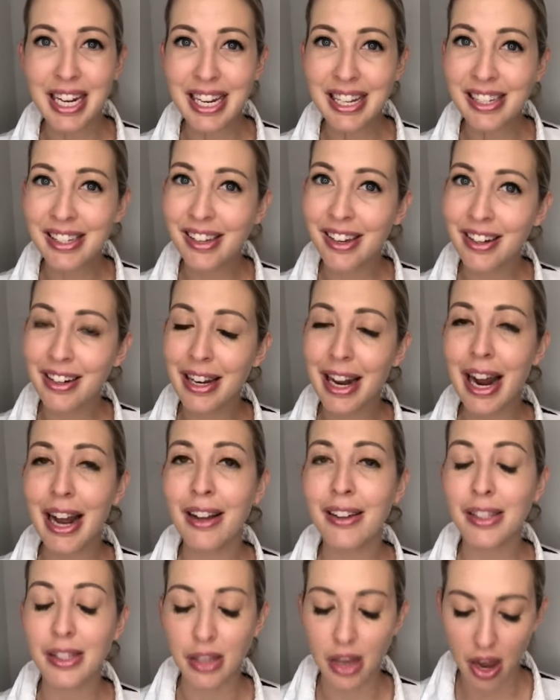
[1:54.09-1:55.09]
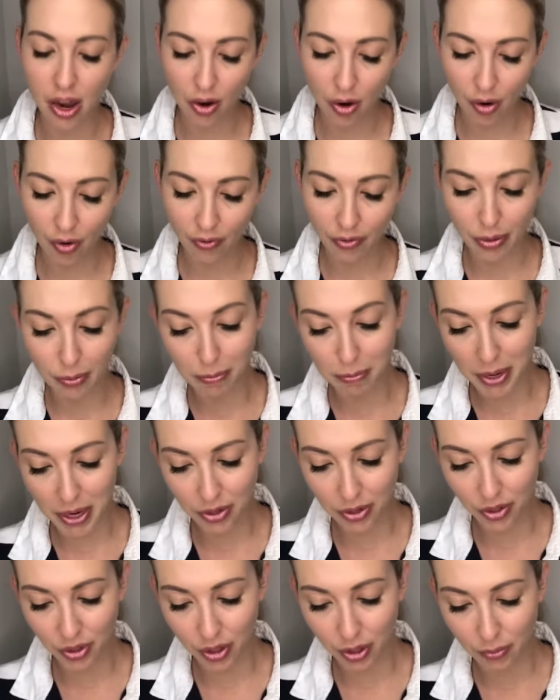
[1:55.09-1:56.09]
inside and outside of the
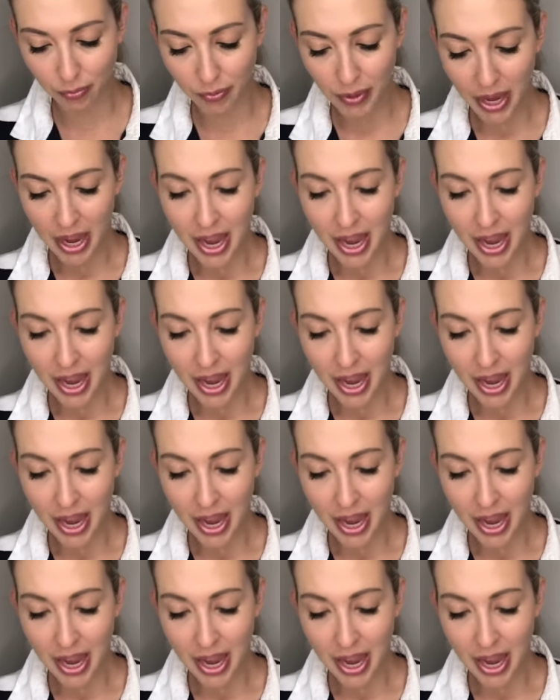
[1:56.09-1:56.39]
bedroom.